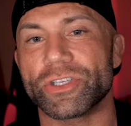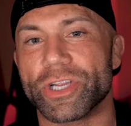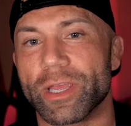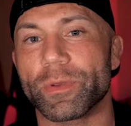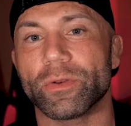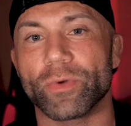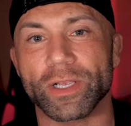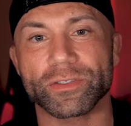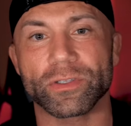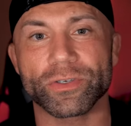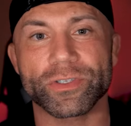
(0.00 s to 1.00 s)
champion
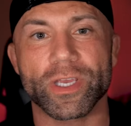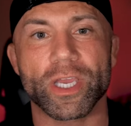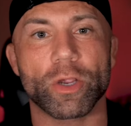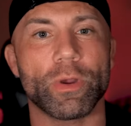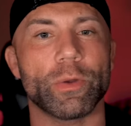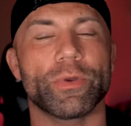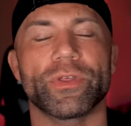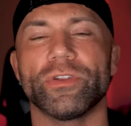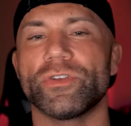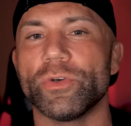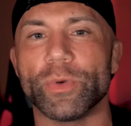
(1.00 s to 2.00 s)
wrestlers quit
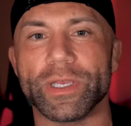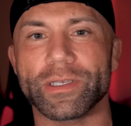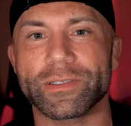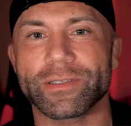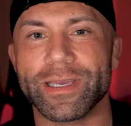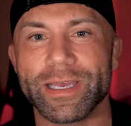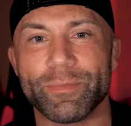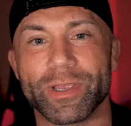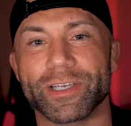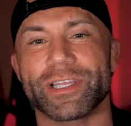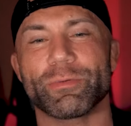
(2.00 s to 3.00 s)
within 2 weeks
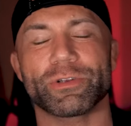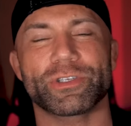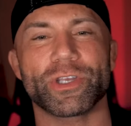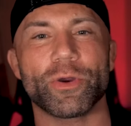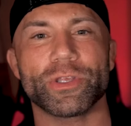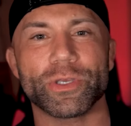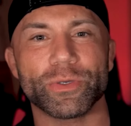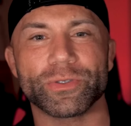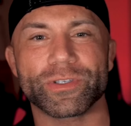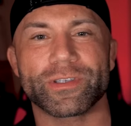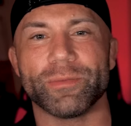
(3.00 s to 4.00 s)
because they were so
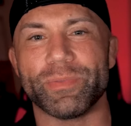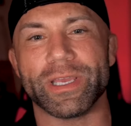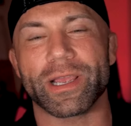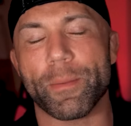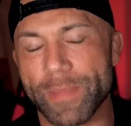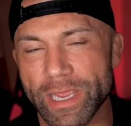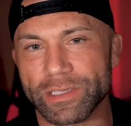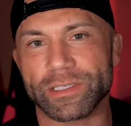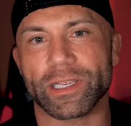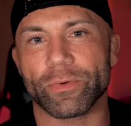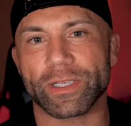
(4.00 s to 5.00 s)
used to being
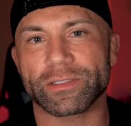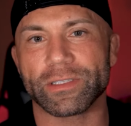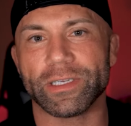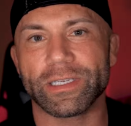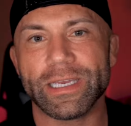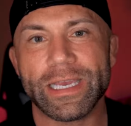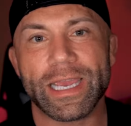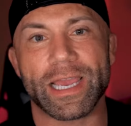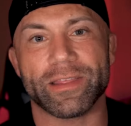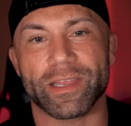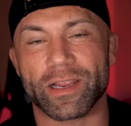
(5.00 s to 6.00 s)
amazing at wrestling,
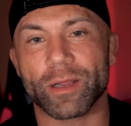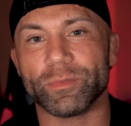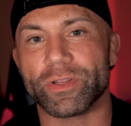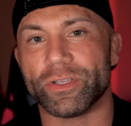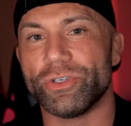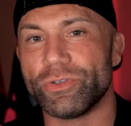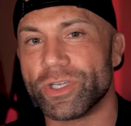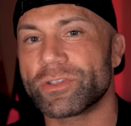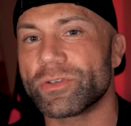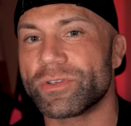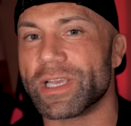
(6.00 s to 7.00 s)
and then they come to the
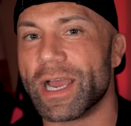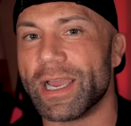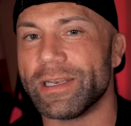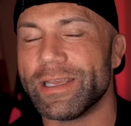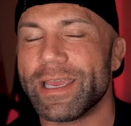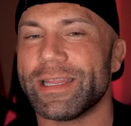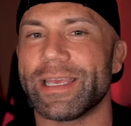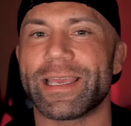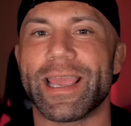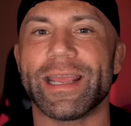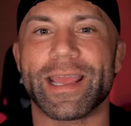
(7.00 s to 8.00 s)
jiu-jitsu side and they
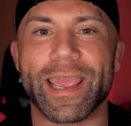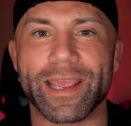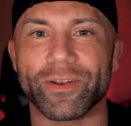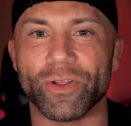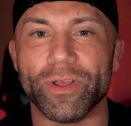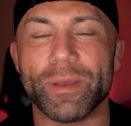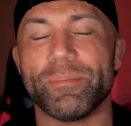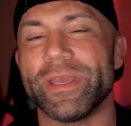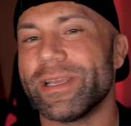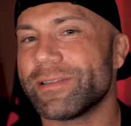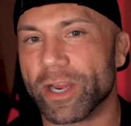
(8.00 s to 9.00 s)
can't handle
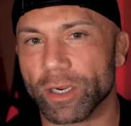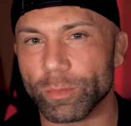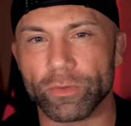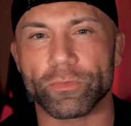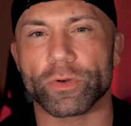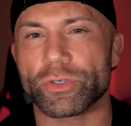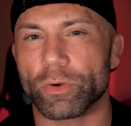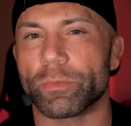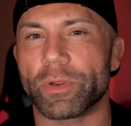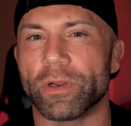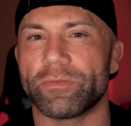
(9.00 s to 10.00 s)
being terrible for a
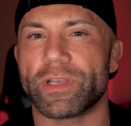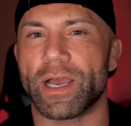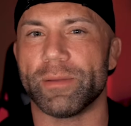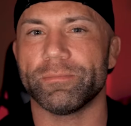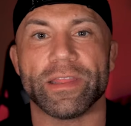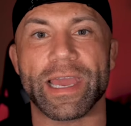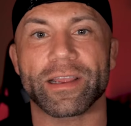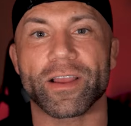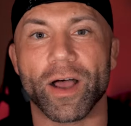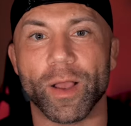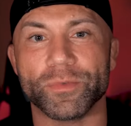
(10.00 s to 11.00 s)
short period of time. That
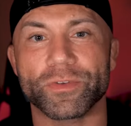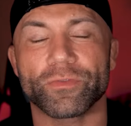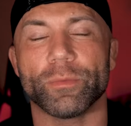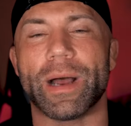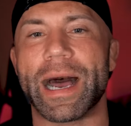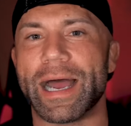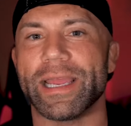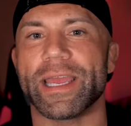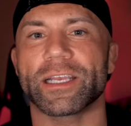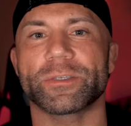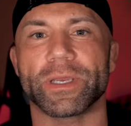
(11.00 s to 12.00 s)
comes from high
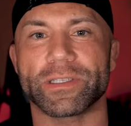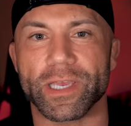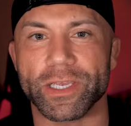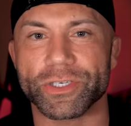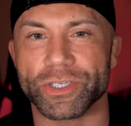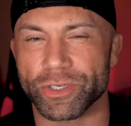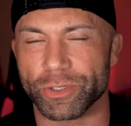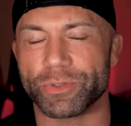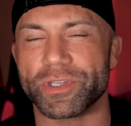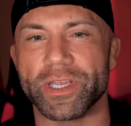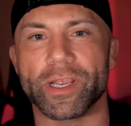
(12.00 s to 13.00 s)
expectations. Are you
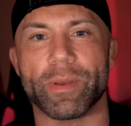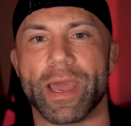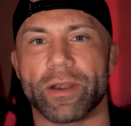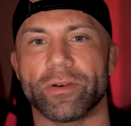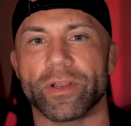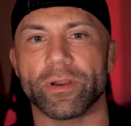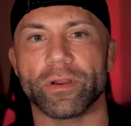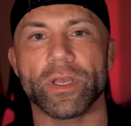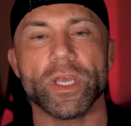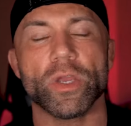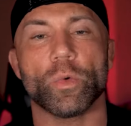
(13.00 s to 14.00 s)
seeing a pattern here?
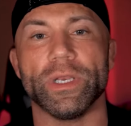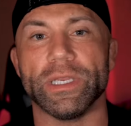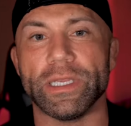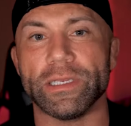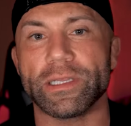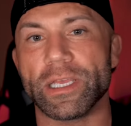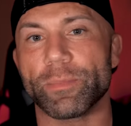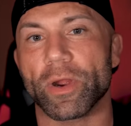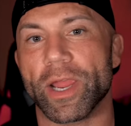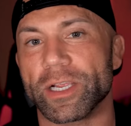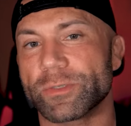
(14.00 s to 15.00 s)
We need to keep
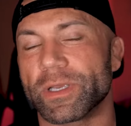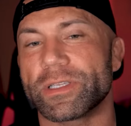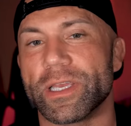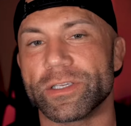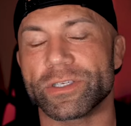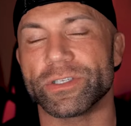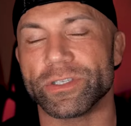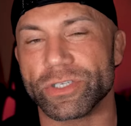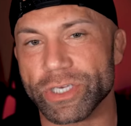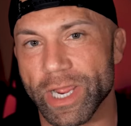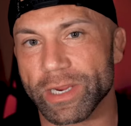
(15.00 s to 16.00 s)
our expectations in
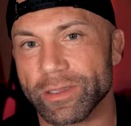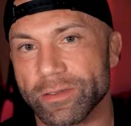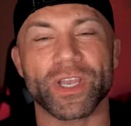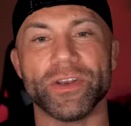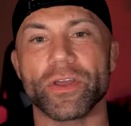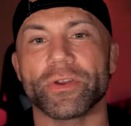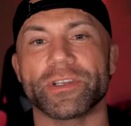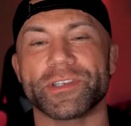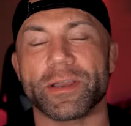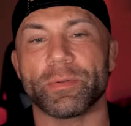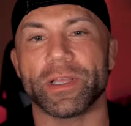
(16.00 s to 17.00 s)
check. Another
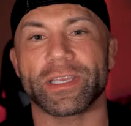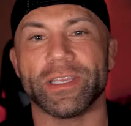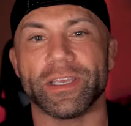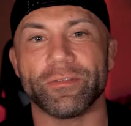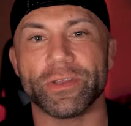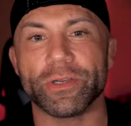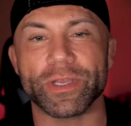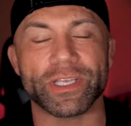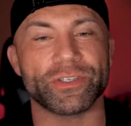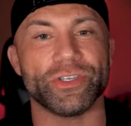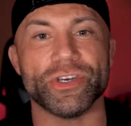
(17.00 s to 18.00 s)
example I can give you
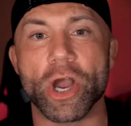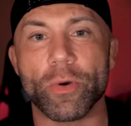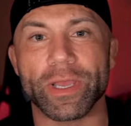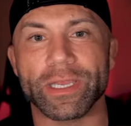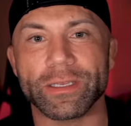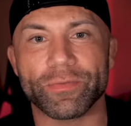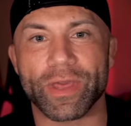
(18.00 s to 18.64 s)
is knowing